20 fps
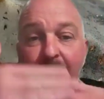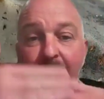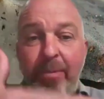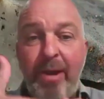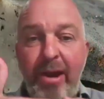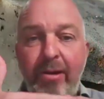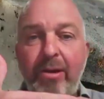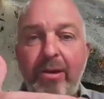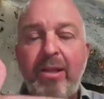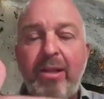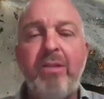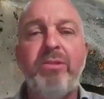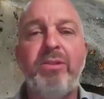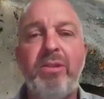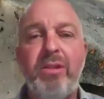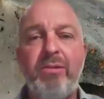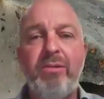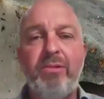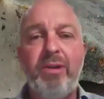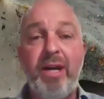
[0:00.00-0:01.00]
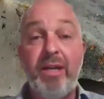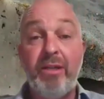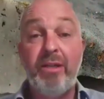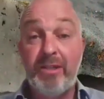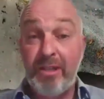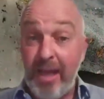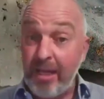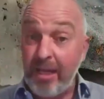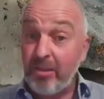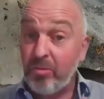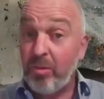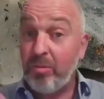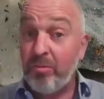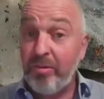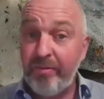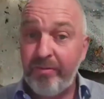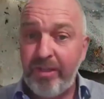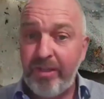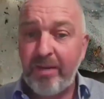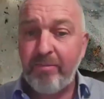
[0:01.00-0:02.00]
parallel to the rails. And that's what
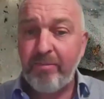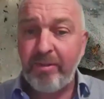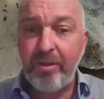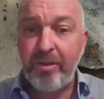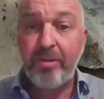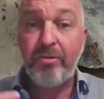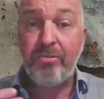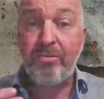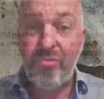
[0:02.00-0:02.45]
we've done. We've got